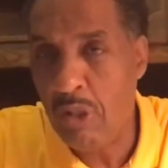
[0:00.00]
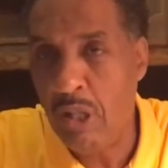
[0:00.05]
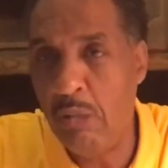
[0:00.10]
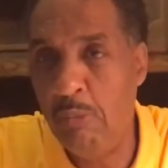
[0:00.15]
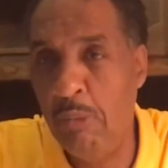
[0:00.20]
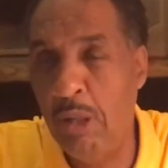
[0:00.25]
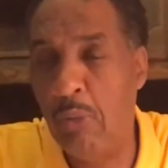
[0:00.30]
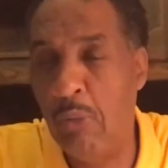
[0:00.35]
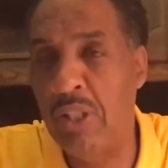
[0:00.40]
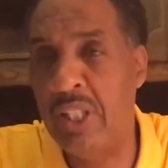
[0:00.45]

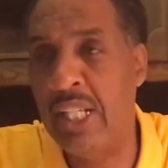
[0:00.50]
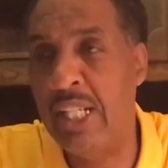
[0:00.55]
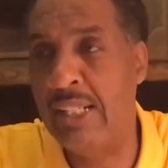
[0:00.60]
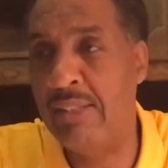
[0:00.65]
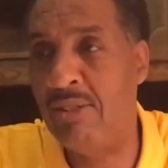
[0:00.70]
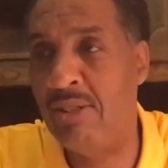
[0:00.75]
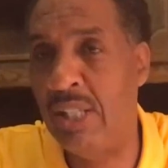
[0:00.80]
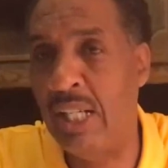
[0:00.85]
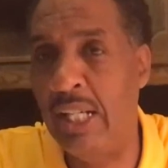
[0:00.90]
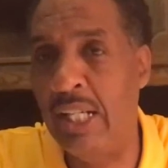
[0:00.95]
But what they
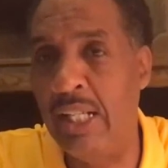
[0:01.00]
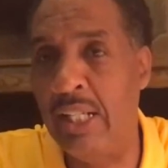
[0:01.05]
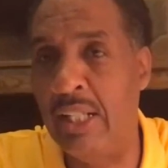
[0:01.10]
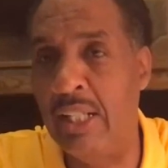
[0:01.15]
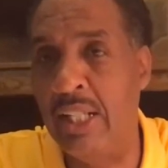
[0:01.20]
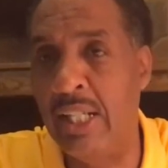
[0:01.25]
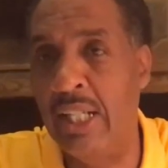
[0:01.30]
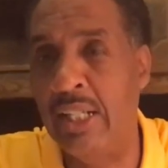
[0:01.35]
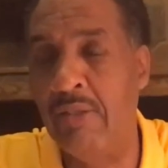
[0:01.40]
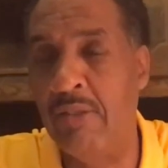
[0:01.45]
say
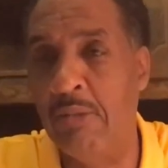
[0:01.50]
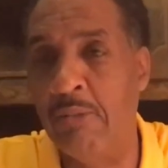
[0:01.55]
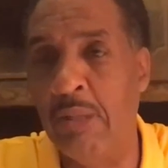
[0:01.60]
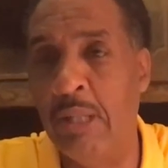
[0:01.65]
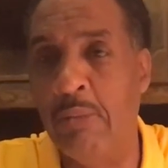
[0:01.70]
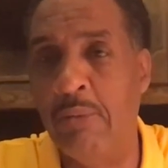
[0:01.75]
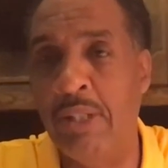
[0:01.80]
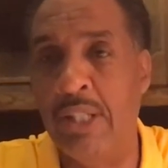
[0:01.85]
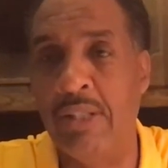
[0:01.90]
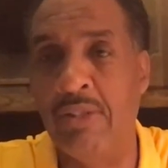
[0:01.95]
that
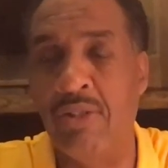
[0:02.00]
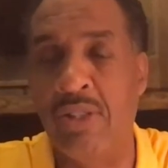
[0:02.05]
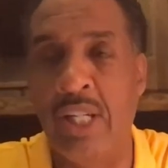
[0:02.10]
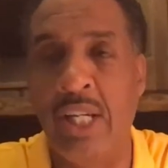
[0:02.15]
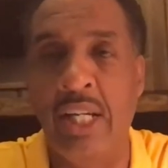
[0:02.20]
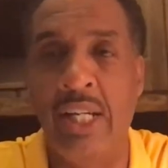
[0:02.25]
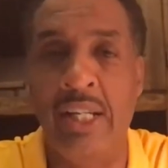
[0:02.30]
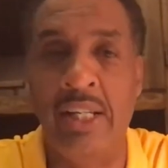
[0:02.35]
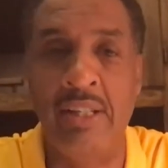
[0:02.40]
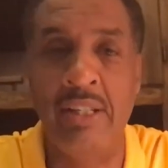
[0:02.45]
remember they're
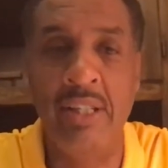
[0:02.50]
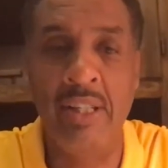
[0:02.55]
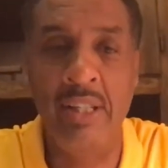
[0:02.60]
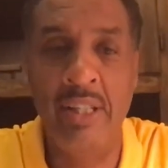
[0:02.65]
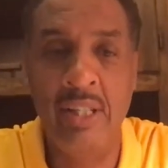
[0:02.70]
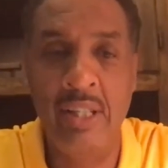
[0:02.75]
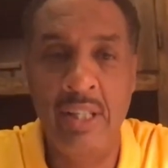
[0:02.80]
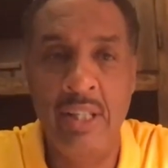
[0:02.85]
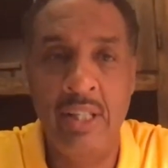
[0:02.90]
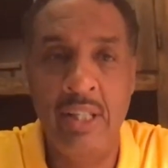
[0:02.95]
saying
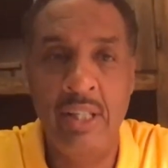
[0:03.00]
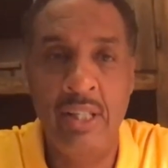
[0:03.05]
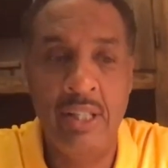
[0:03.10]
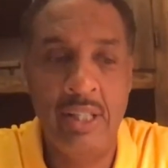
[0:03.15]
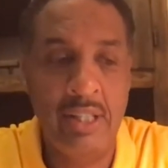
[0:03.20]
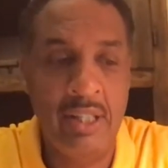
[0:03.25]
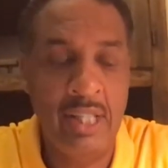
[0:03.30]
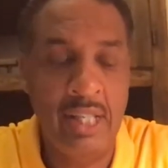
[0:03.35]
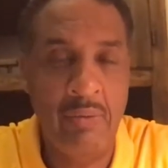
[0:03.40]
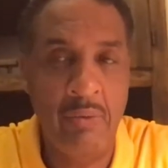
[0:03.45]

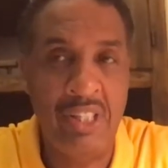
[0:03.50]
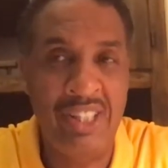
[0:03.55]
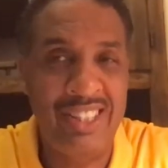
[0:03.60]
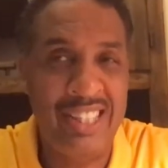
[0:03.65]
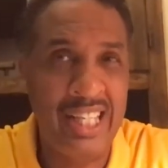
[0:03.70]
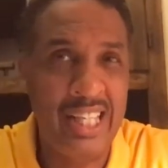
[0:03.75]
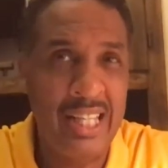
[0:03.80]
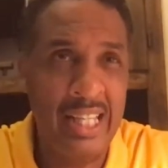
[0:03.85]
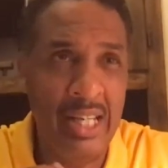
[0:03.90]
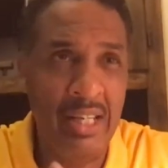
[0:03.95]
now, when he
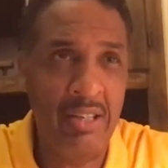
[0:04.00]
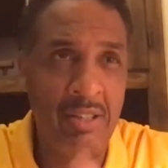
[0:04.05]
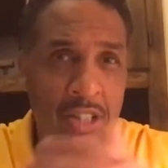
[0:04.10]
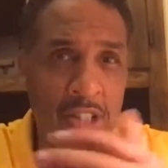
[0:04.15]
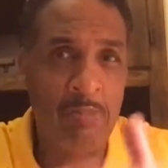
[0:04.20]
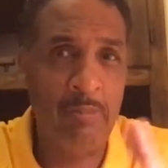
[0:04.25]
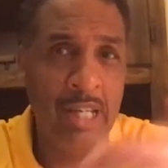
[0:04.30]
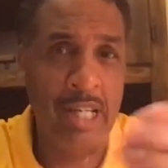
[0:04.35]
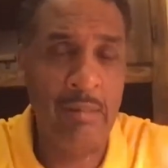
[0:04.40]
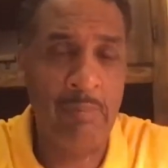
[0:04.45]
said, "Let
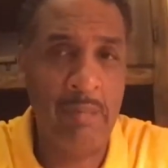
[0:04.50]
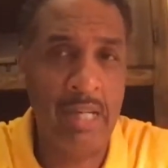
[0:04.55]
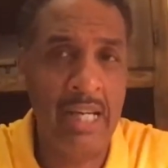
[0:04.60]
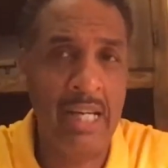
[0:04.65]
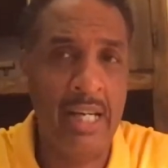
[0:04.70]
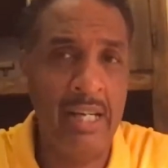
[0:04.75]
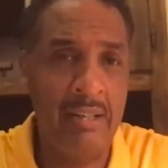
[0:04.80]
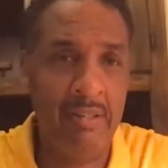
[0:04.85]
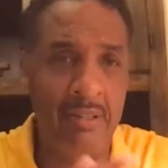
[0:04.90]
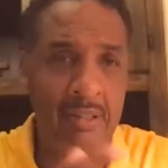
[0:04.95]
us make
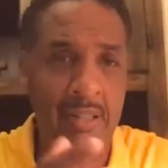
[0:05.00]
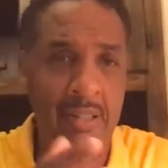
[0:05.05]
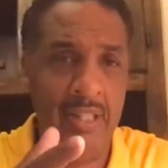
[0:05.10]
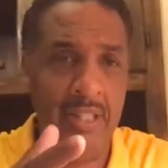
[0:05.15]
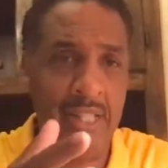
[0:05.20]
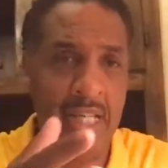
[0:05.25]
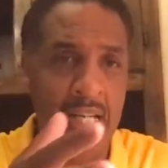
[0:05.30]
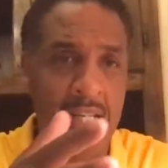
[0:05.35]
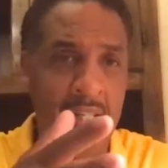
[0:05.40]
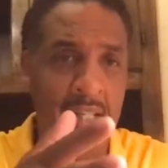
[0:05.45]
man,"
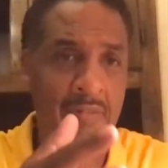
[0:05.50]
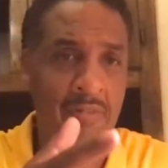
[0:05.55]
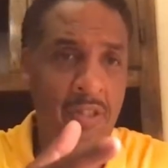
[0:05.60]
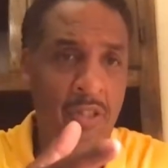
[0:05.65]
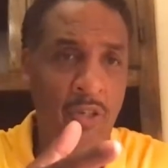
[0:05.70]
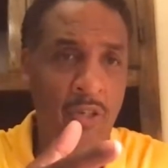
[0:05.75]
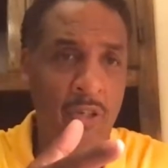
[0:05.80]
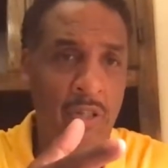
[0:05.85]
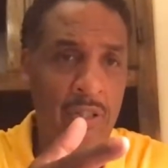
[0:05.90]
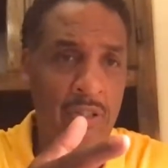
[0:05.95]
and that of
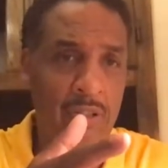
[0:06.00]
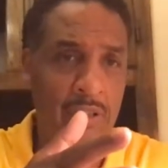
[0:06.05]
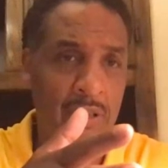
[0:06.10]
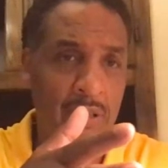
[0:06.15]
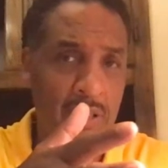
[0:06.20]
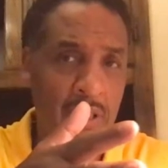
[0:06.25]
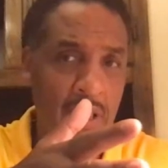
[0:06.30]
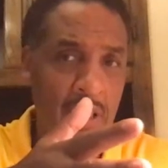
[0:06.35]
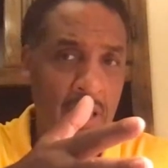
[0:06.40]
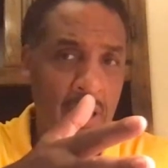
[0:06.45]
course
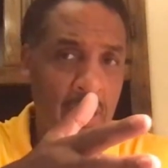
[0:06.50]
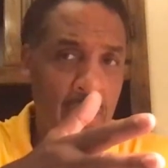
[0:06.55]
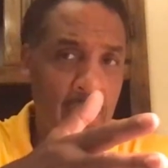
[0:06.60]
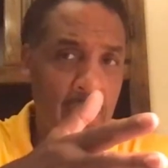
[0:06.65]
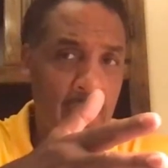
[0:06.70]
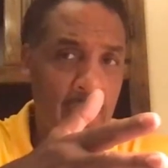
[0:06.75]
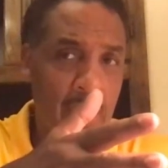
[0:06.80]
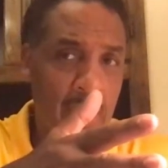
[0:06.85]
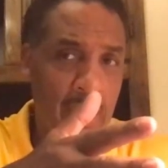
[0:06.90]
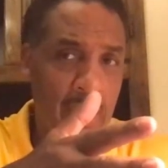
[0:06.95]

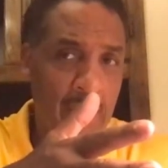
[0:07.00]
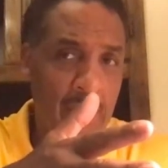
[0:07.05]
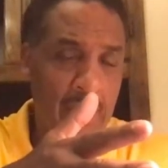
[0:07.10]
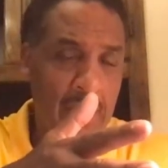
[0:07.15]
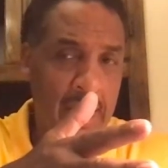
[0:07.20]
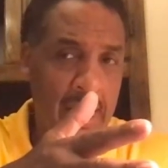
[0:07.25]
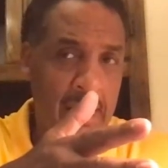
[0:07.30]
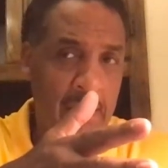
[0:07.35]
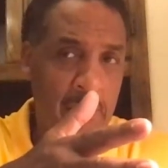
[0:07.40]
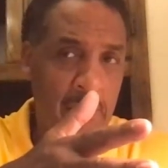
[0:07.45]

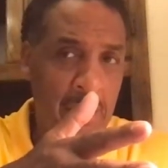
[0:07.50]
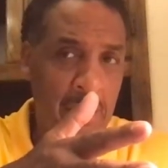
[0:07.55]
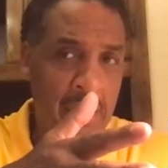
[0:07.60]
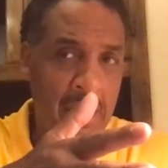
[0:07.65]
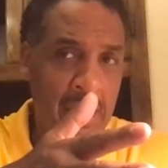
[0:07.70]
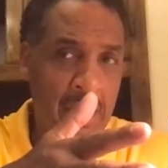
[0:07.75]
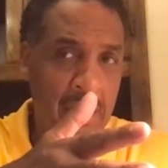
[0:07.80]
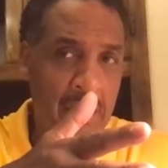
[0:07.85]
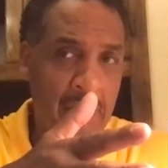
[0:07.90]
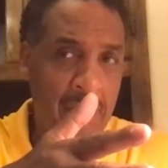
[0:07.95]
they
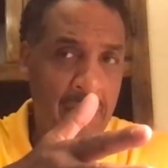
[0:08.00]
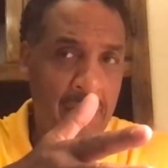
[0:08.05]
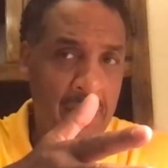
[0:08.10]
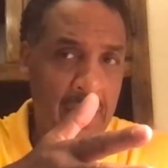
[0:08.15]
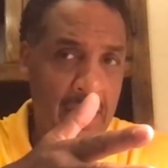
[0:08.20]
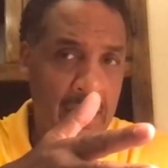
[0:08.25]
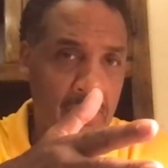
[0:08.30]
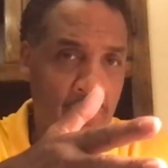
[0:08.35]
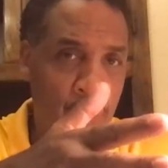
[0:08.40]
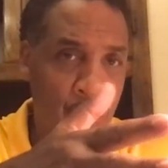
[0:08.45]
believe
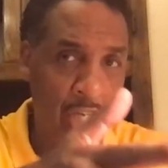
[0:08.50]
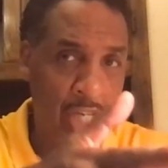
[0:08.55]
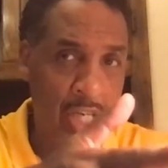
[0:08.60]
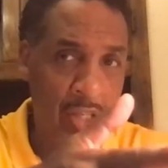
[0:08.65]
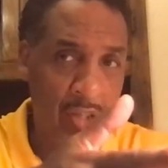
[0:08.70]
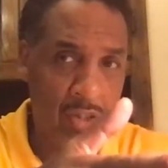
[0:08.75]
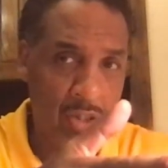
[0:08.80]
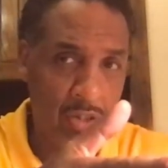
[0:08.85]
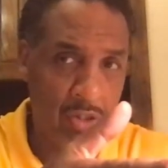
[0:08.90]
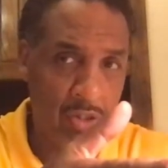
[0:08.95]
that is
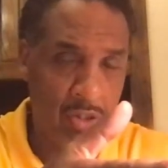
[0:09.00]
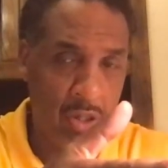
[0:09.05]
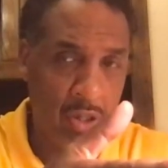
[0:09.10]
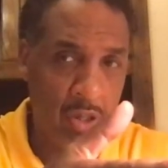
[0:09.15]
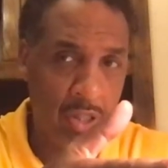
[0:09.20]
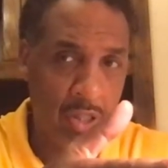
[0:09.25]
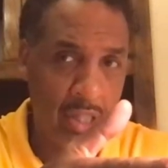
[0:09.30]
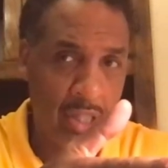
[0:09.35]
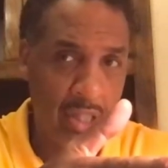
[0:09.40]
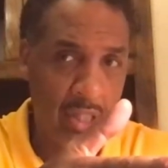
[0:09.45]
Jesus
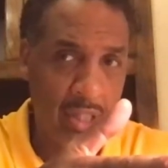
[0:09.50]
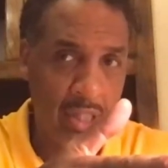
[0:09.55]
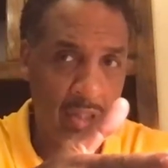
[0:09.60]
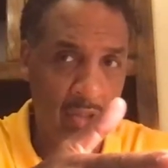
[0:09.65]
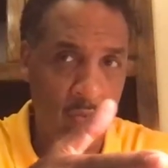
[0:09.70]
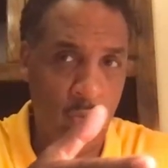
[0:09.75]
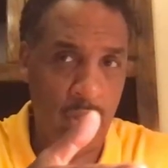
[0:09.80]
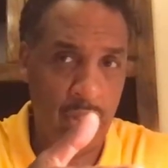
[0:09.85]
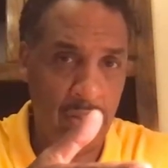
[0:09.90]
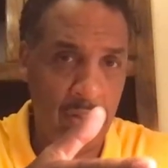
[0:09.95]
talking. There's
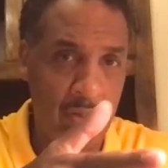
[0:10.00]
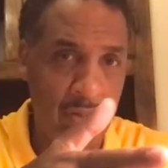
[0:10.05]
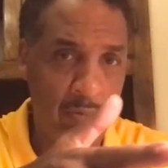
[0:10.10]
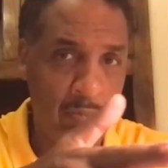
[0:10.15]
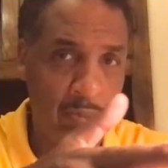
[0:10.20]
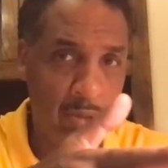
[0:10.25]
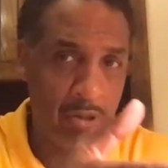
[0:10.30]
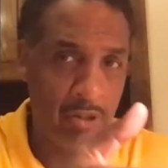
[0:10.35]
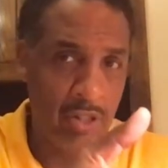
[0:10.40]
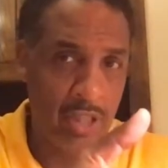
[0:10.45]
one
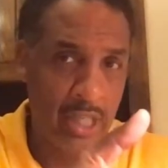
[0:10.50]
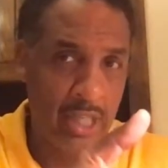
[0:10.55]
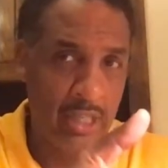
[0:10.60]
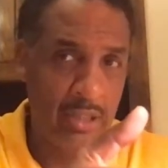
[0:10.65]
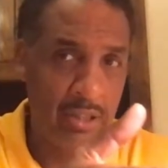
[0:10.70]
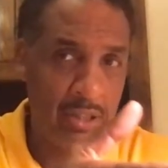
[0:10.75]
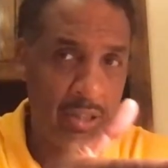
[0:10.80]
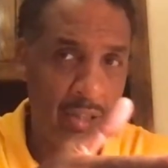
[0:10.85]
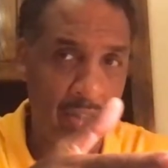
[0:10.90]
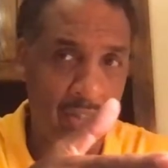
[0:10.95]

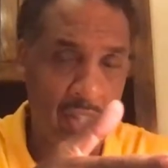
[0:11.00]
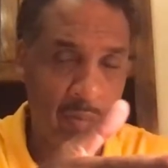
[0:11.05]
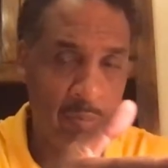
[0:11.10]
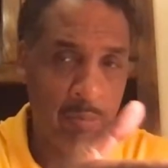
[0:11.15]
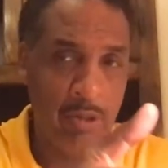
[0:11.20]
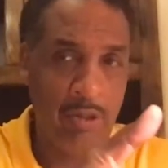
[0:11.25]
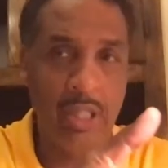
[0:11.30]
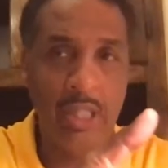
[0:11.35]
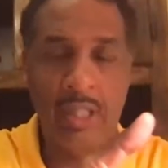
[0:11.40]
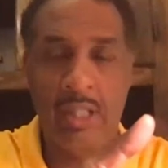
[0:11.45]
personality, distinct
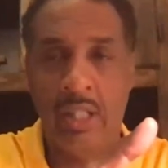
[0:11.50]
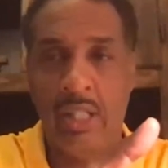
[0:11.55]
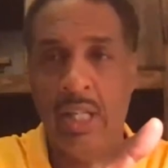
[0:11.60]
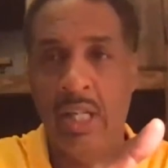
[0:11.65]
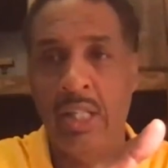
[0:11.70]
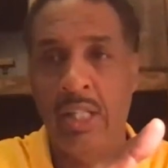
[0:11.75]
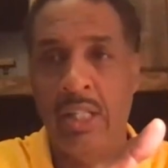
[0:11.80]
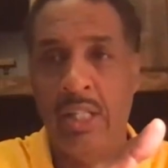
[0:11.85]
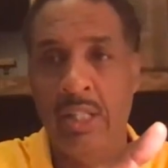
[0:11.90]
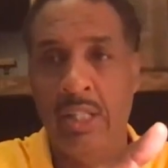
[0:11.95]
personality,
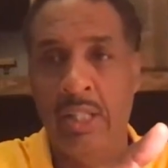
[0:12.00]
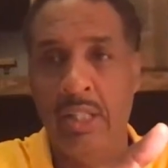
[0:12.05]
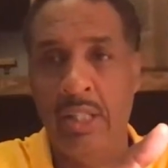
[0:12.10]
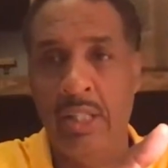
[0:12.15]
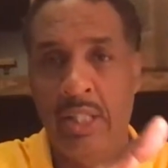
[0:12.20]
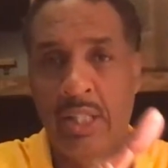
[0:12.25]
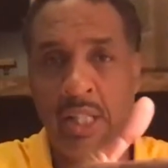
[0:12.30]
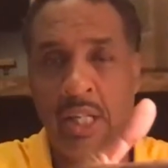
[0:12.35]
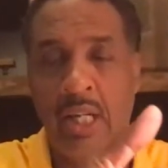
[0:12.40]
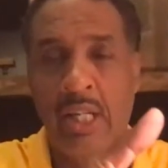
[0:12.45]
God
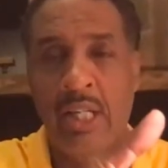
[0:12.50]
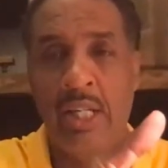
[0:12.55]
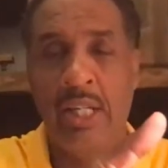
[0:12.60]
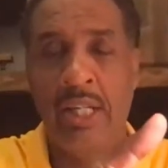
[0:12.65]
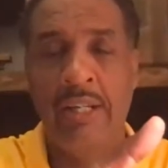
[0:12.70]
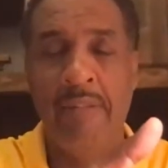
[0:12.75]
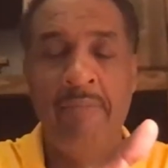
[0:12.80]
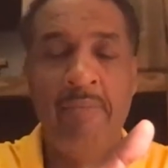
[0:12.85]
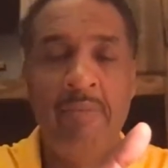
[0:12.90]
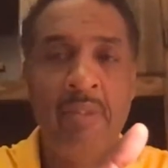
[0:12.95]
in the
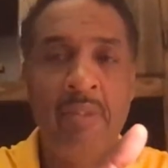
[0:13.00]
Godhead,